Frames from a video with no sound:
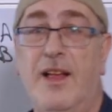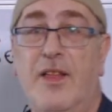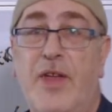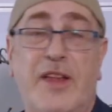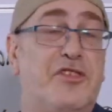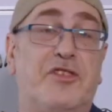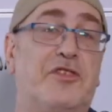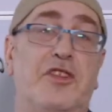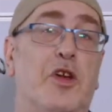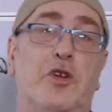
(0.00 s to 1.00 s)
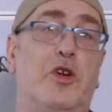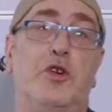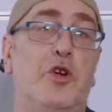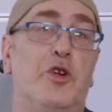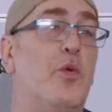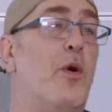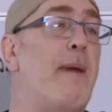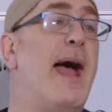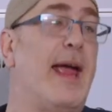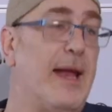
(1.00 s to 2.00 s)
that's you were
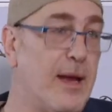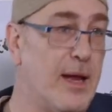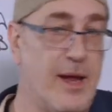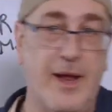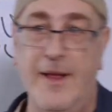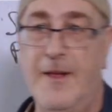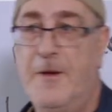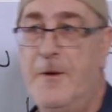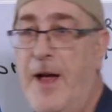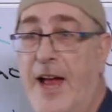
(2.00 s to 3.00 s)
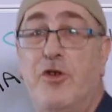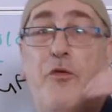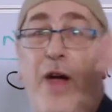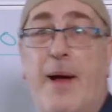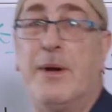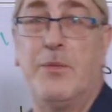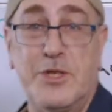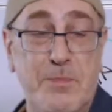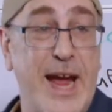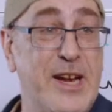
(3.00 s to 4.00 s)
made. And your family
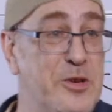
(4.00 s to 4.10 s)
was made and